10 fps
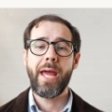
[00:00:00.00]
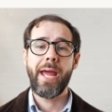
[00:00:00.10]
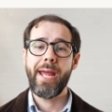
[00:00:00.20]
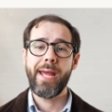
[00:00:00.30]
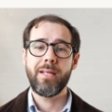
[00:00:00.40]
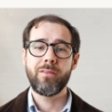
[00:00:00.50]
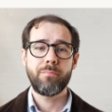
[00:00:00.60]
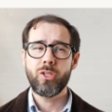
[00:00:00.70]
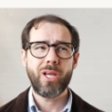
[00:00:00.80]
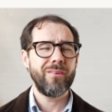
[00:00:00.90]
and
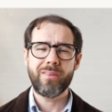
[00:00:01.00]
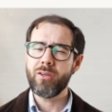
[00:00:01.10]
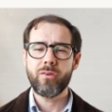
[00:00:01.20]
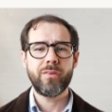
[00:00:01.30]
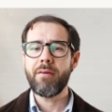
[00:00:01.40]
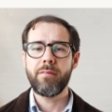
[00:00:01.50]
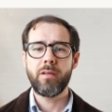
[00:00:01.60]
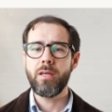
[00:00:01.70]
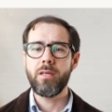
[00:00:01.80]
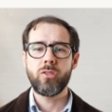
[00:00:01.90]
Michelle is in her
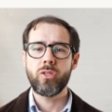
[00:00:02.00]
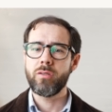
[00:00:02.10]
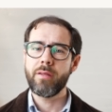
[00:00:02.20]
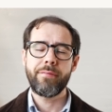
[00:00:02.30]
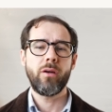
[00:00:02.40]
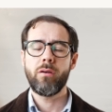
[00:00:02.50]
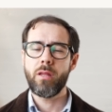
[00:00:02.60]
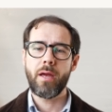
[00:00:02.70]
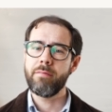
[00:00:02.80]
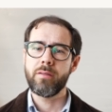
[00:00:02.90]
70s, she's living her
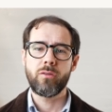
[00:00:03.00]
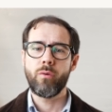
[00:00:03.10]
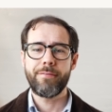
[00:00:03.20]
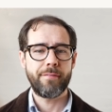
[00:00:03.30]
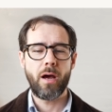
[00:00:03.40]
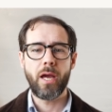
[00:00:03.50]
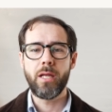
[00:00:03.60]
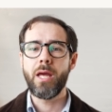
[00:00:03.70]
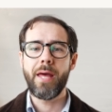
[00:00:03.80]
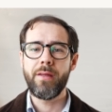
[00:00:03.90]
life, is doing
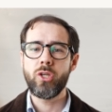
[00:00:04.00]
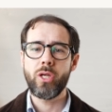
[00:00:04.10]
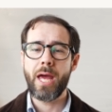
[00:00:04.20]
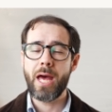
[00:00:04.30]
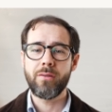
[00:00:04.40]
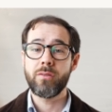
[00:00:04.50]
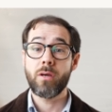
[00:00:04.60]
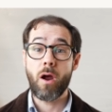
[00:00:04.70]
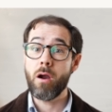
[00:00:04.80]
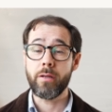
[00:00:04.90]
fine, and then she has
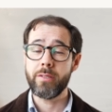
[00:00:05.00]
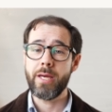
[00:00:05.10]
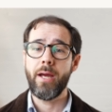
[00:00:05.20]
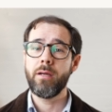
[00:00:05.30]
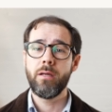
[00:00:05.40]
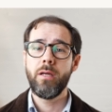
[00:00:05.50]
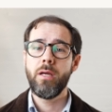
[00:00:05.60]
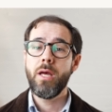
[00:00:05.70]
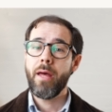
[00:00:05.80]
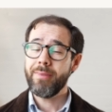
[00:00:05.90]
a heart attack.
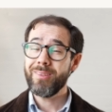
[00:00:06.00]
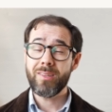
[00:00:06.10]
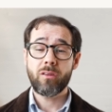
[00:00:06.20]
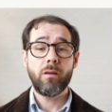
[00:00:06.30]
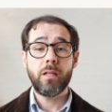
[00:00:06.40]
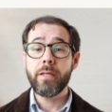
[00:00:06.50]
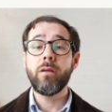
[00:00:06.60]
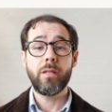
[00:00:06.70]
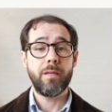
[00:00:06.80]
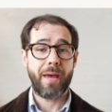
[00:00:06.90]
This is
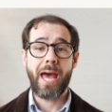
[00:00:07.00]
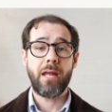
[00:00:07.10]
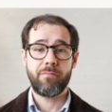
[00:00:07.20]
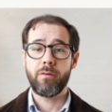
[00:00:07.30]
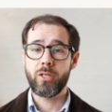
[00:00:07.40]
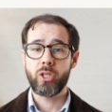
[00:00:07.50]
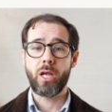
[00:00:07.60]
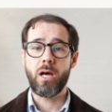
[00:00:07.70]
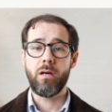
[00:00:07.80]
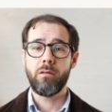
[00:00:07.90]
clearly bad for
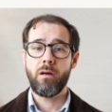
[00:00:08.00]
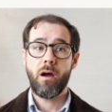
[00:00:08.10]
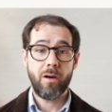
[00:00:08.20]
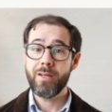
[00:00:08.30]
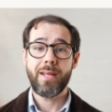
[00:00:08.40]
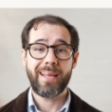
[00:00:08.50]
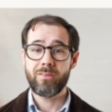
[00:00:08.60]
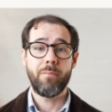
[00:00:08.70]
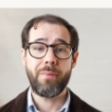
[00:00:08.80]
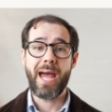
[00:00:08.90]
Michelle. Heart attacks
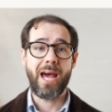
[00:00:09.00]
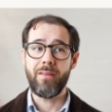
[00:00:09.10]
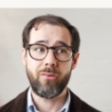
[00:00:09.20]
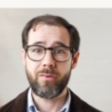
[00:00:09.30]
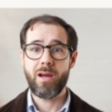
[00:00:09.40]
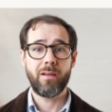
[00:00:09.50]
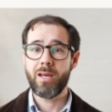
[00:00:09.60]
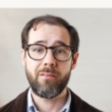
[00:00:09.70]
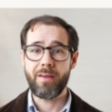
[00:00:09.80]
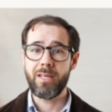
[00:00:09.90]
are bad. There's not
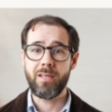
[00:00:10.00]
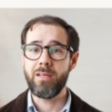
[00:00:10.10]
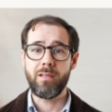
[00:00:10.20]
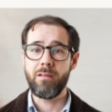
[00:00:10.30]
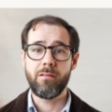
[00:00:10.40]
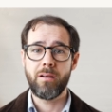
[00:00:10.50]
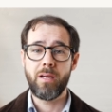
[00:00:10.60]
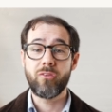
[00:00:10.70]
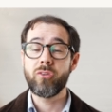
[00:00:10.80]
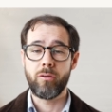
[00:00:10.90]
kind of any
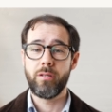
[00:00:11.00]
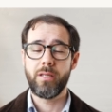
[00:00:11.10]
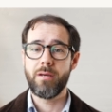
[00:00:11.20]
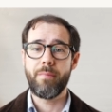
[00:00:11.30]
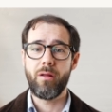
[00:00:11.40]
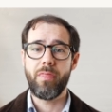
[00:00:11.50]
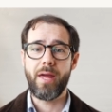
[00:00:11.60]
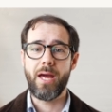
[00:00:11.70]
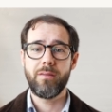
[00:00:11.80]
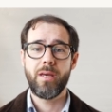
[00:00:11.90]
uncertainty about
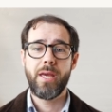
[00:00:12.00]
that.